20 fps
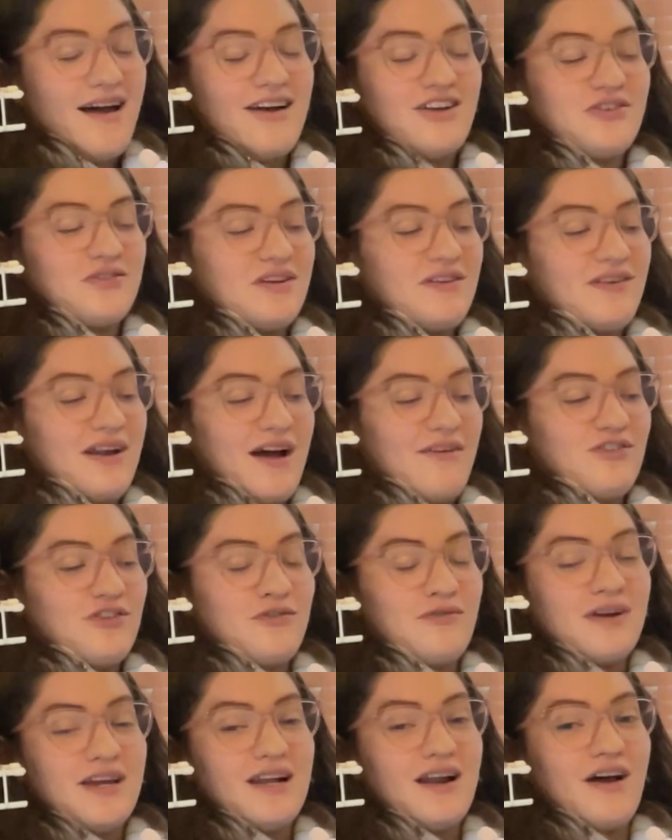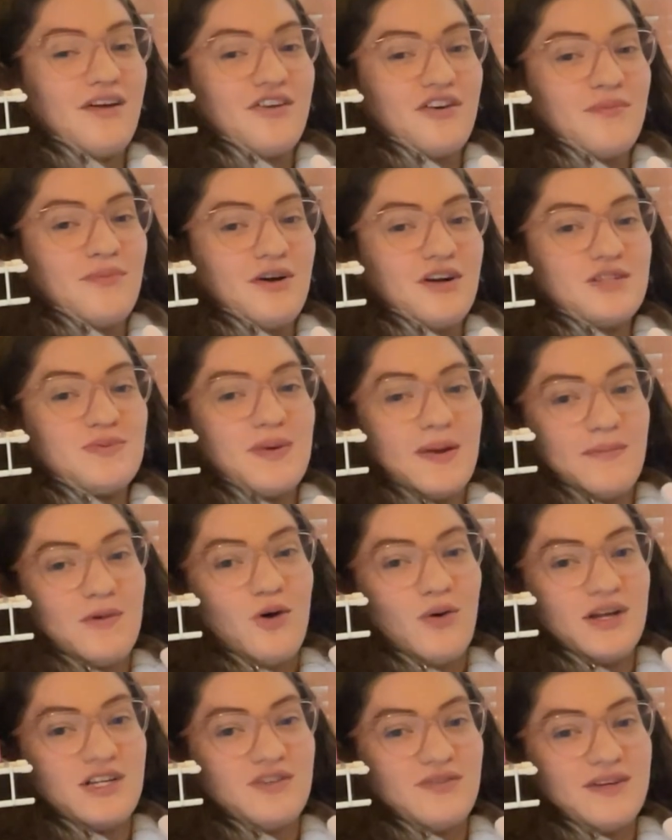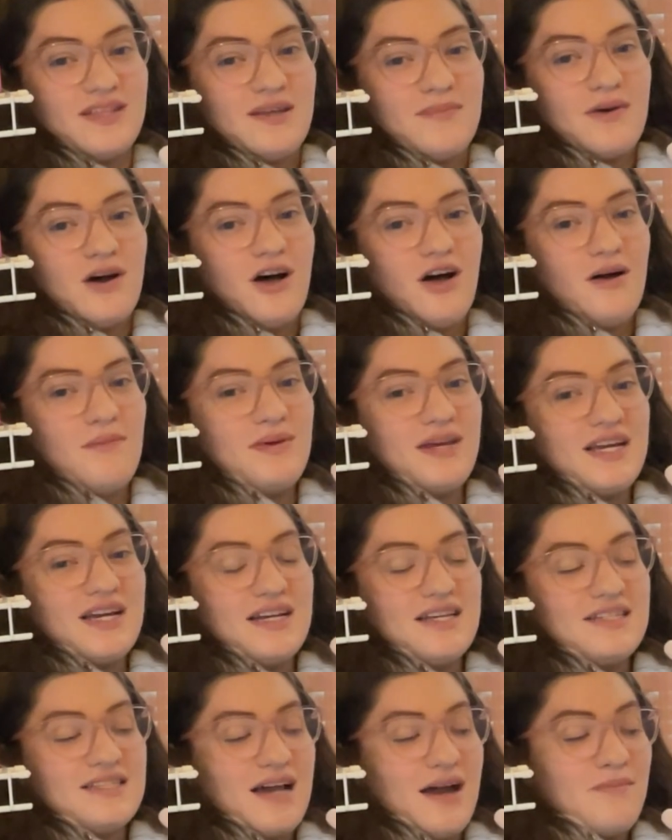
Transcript: I don't even have to read other books, but I'm going to read them all because